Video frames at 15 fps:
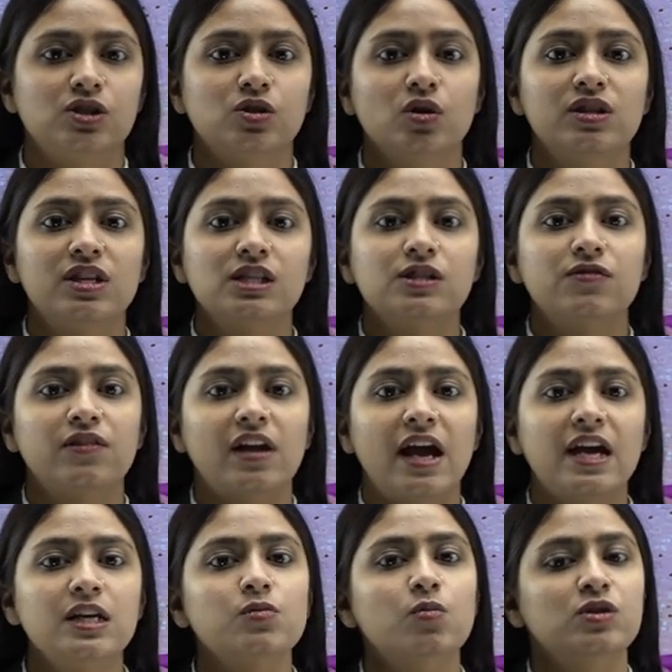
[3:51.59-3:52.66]
So this
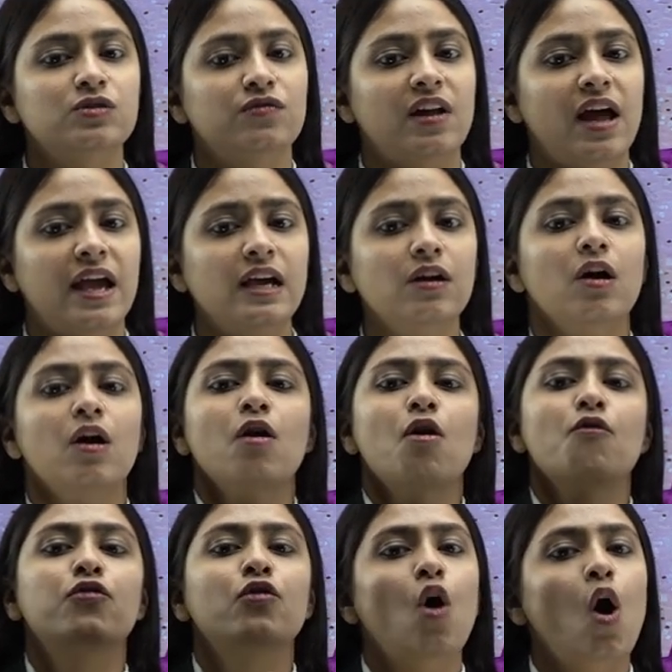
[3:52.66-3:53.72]
flight was flying
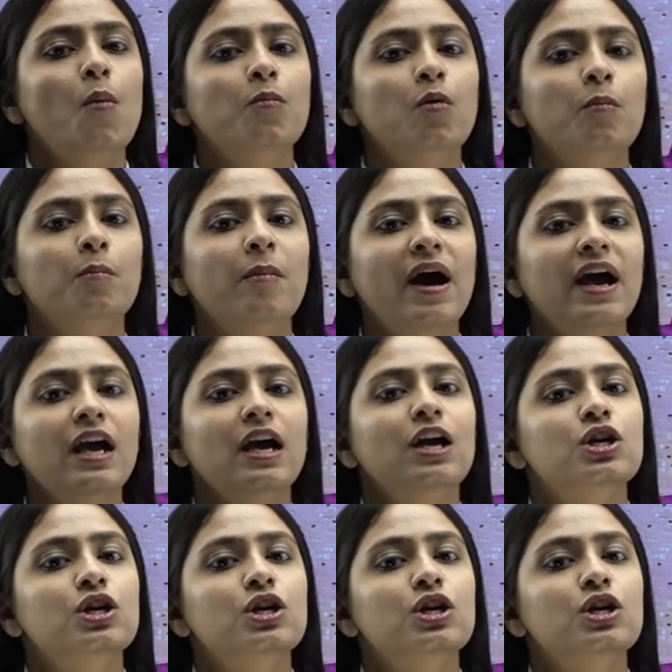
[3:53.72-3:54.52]
from Mumbai